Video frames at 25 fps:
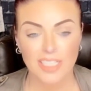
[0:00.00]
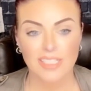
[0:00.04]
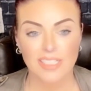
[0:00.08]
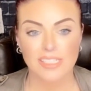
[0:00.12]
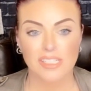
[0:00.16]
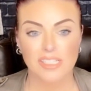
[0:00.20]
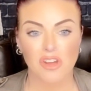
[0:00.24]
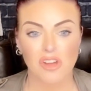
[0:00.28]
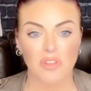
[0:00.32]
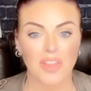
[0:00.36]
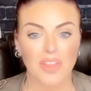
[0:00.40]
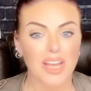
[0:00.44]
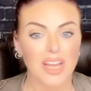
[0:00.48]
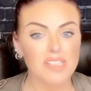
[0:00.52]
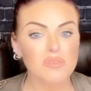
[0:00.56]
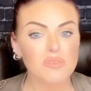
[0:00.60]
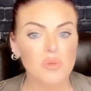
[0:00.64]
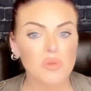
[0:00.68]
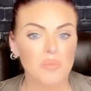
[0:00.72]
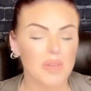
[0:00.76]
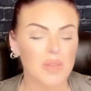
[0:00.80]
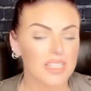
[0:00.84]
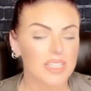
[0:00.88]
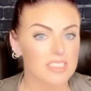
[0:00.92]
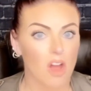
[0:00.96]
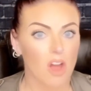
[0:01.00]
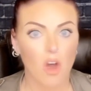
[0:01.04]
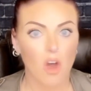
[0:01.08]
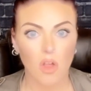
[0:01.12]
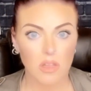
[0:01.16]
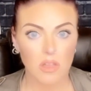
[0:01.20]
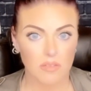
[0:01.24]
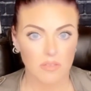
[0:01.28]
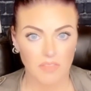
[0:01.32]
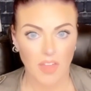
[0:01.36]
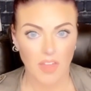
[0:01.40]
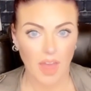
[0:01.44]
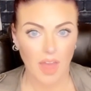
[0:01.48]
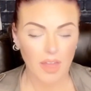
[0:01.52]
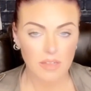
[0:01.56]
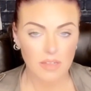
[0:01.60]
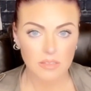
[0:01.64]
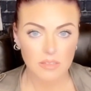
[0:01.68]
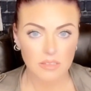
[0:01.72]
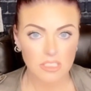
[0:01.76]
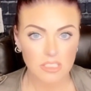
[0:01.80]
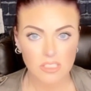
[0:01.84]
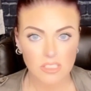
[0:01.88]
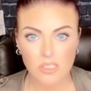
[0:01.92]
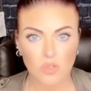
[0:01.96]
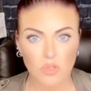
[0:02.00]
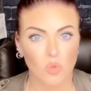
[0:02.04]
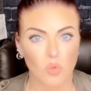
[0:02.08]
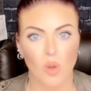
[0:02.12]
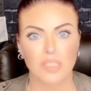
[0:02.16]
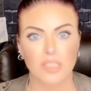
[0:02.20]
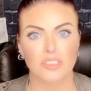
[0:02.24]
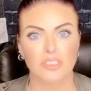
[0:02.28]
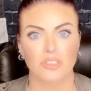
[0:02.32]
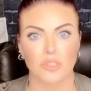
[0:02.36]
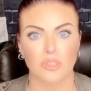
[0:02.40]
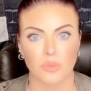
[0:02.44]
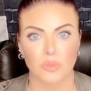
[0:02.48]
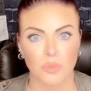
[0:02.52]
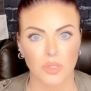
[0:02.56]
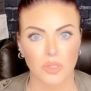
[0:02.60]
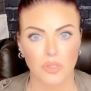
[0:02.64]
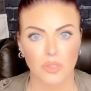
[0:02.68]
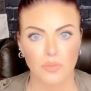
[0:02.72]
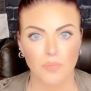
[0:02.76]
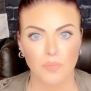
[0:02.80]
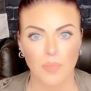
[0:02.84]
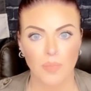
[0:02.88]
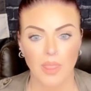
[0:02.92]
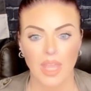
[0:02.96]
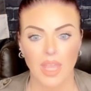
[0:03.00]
So that's what makes all of that just questionable.